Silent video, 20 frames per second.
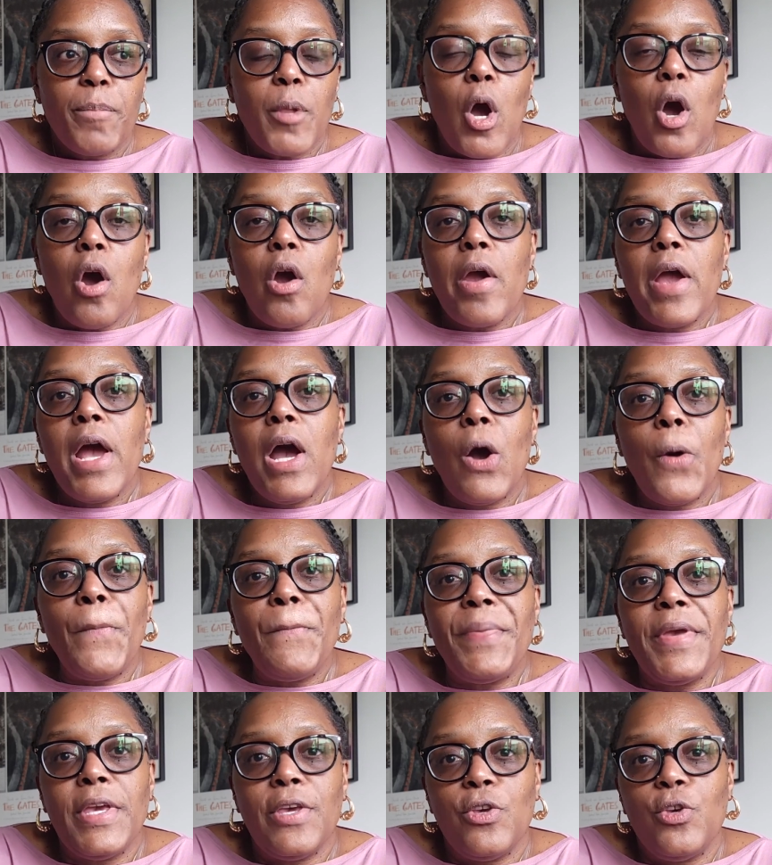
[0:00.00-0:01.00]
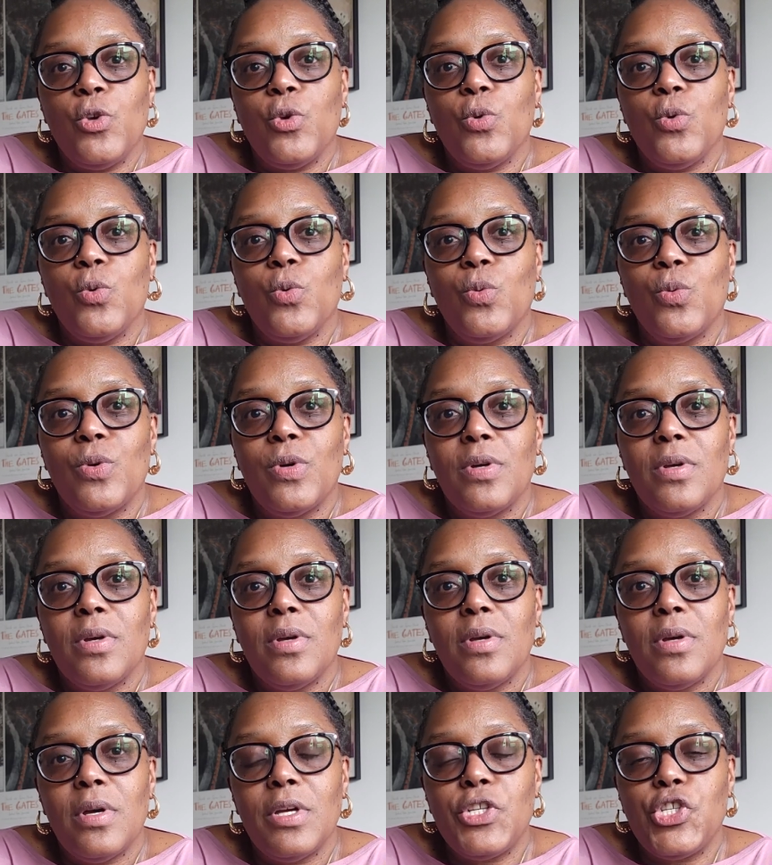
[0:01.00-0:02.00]
are helping you
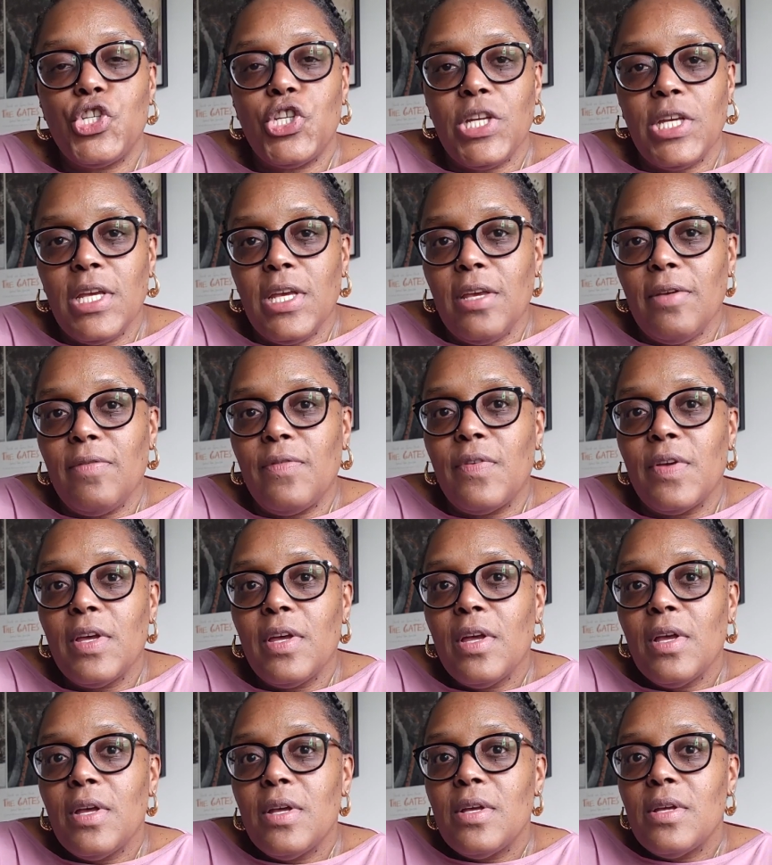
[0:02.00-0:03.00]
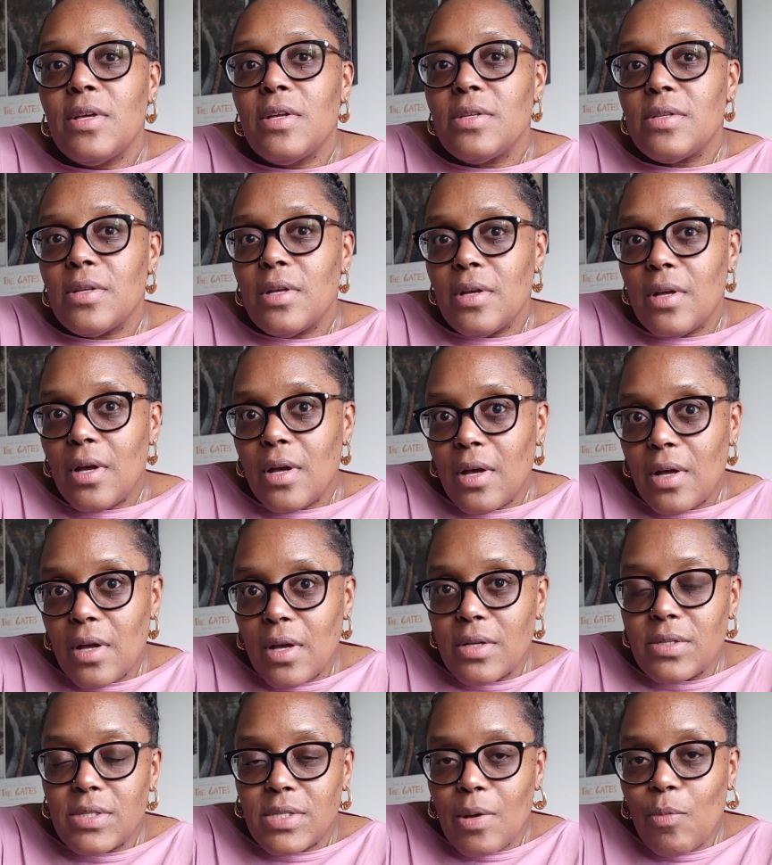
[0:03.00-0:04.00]
achieve
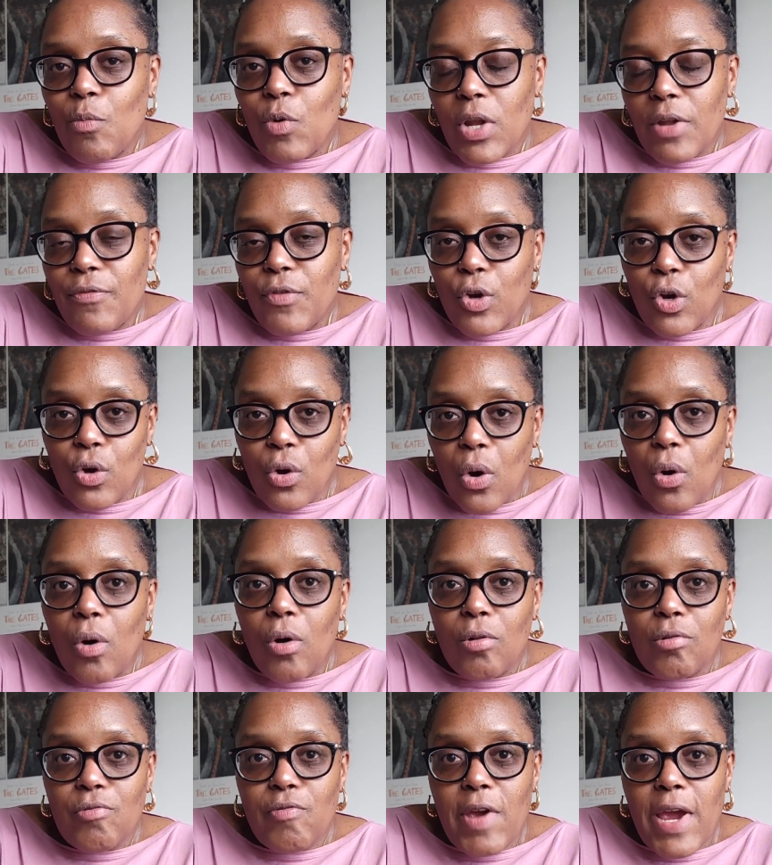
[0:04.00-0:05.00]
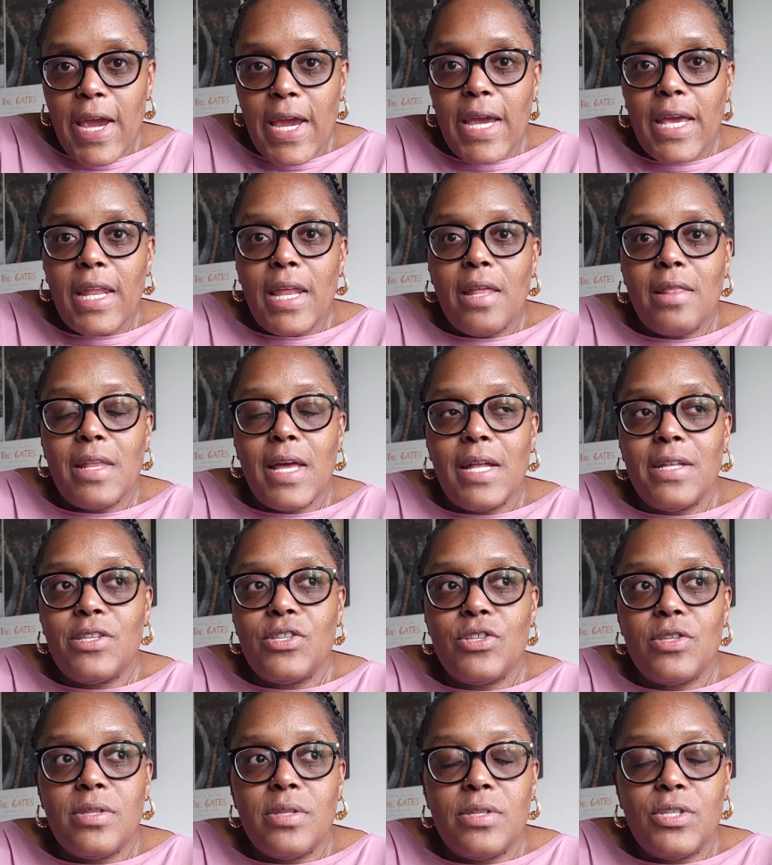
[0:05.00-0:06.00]
a somewhat of a goal, right? And
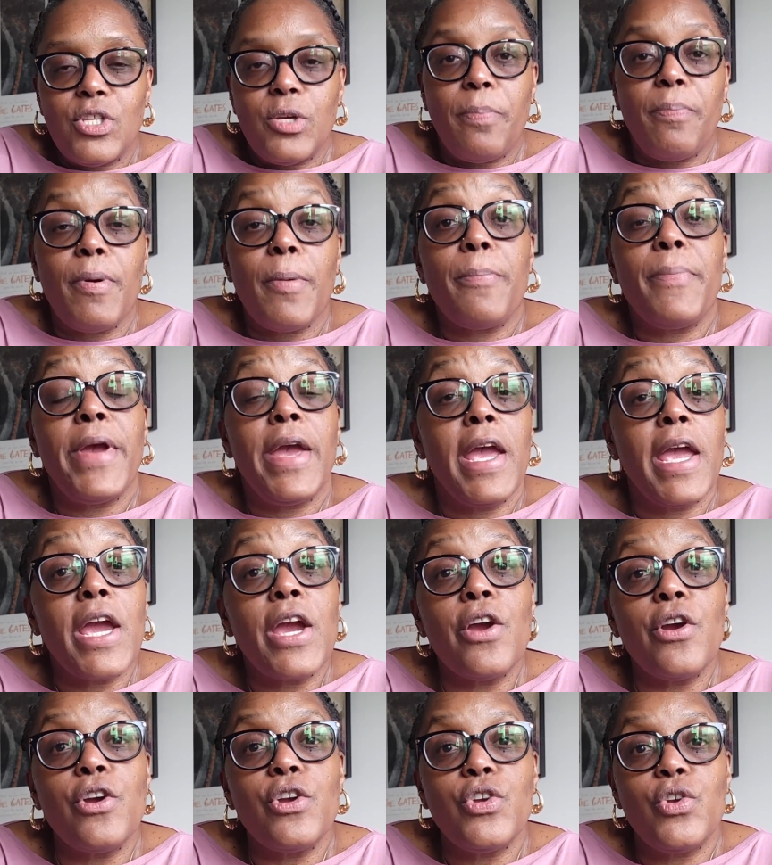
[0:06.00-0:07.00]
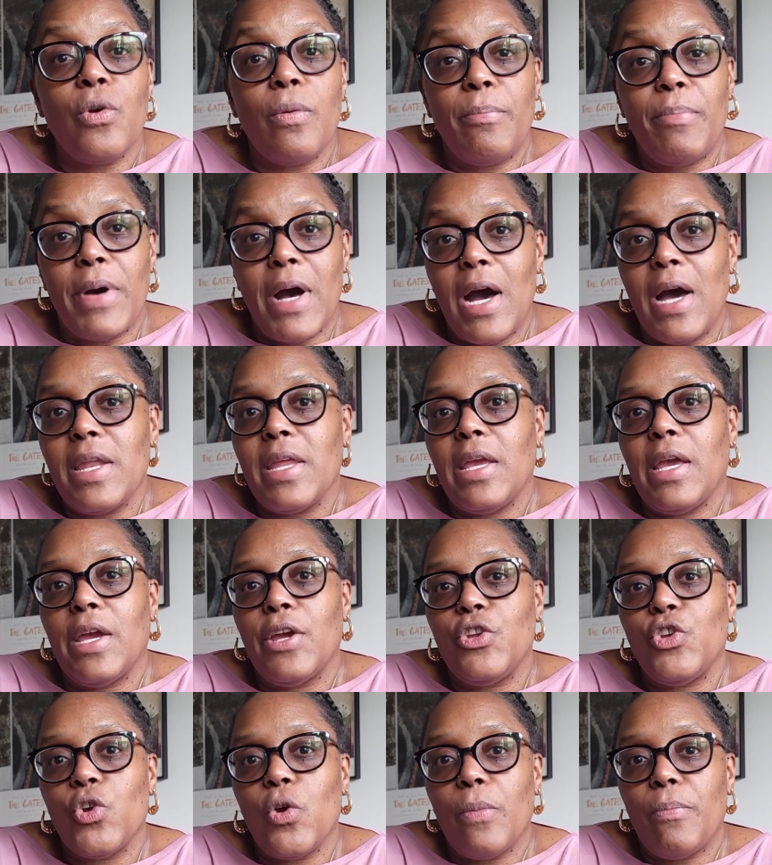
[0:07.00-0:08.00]
that's to prepare your body
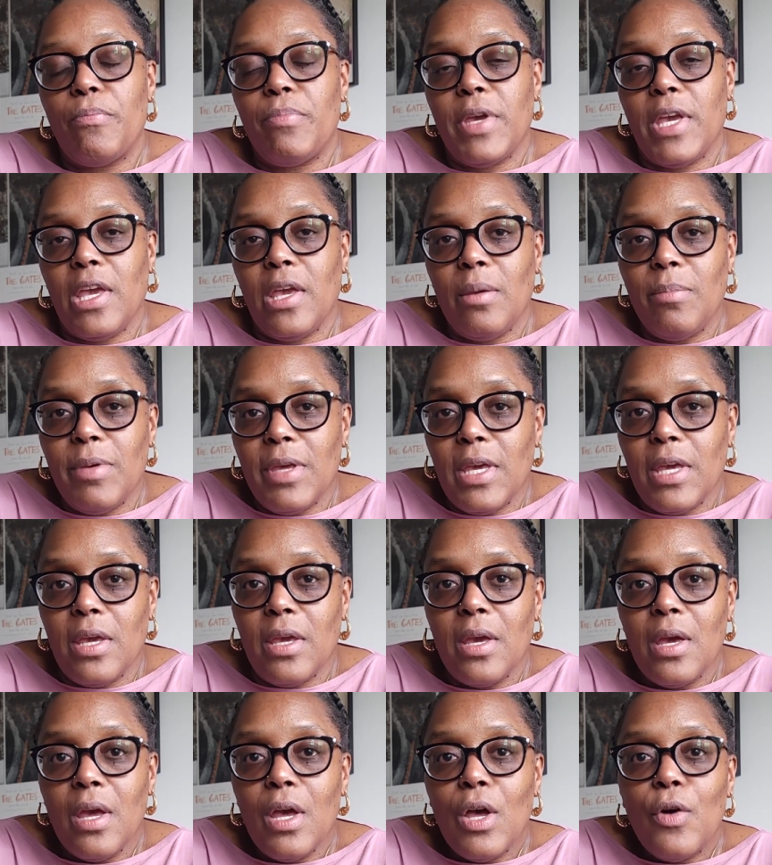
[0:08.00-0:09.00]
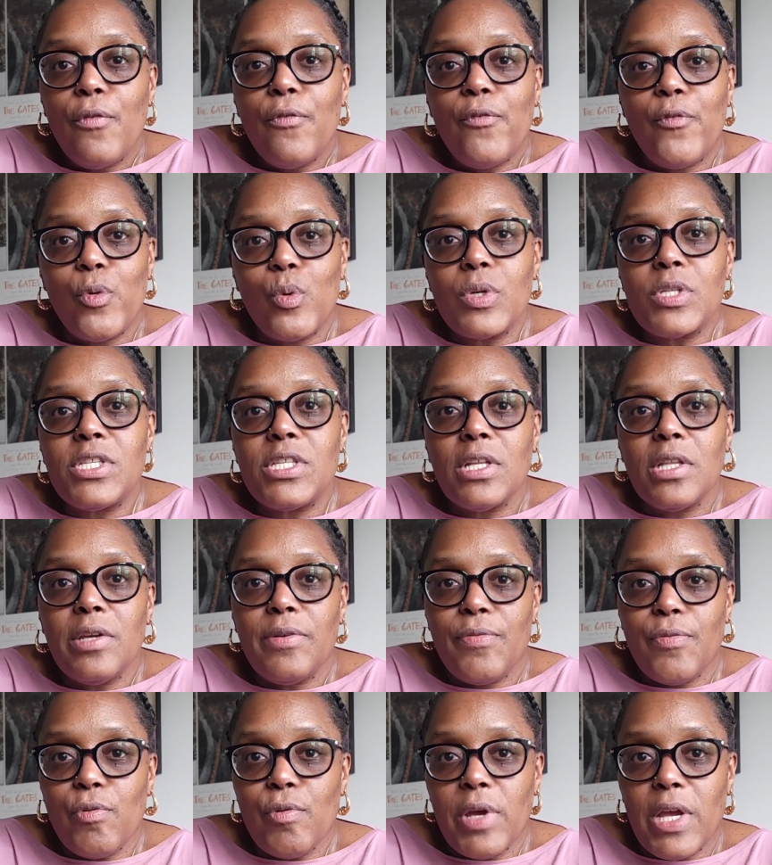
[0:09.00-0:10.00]
and your baby for
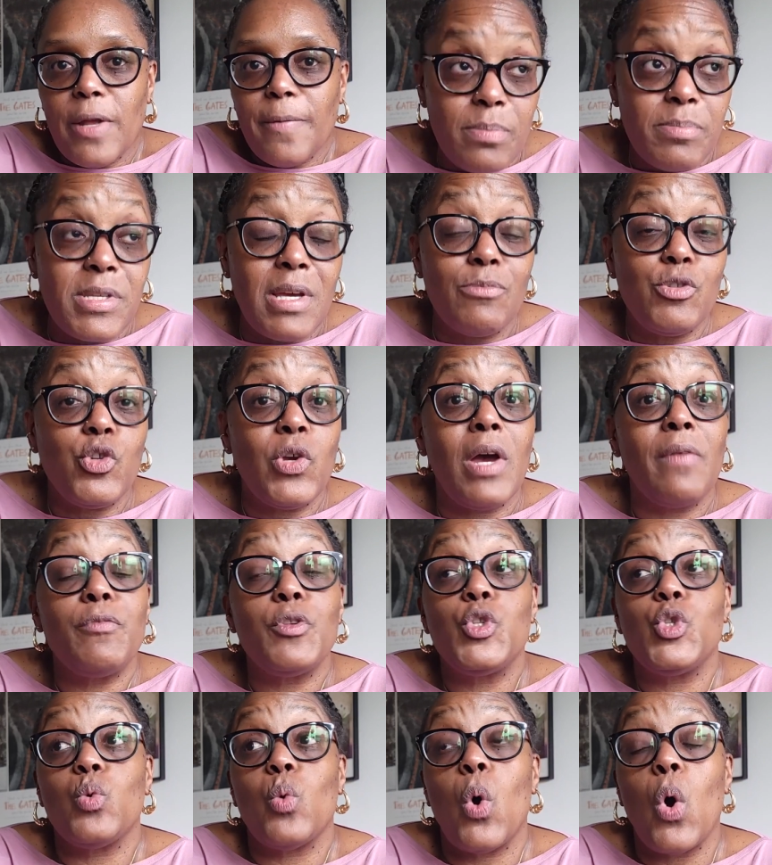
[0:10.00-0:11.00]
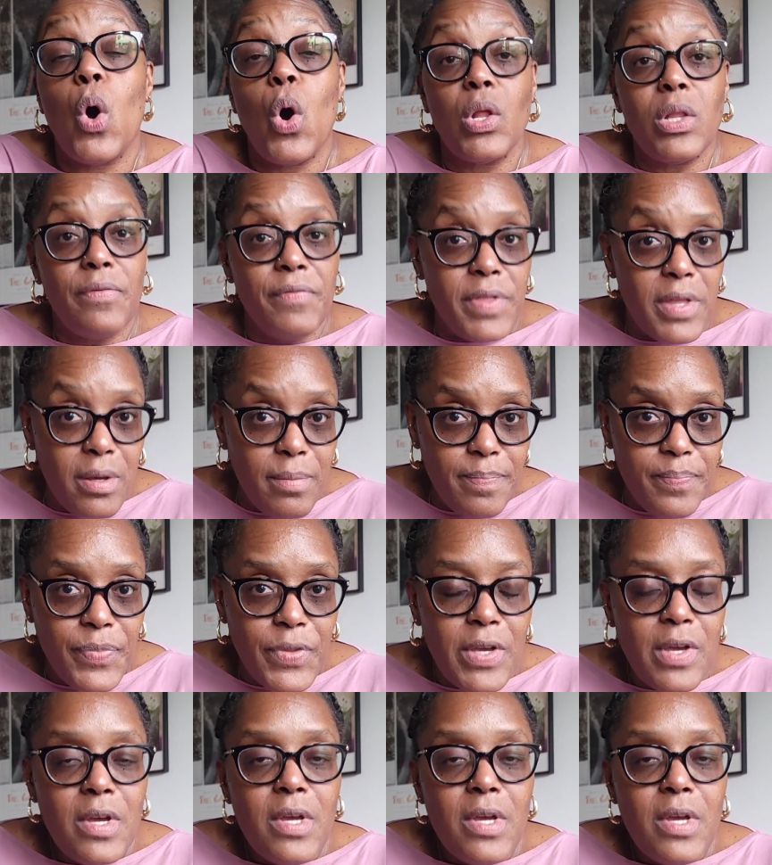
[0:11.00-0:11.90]
delivery. Sometimes you have to do all of them.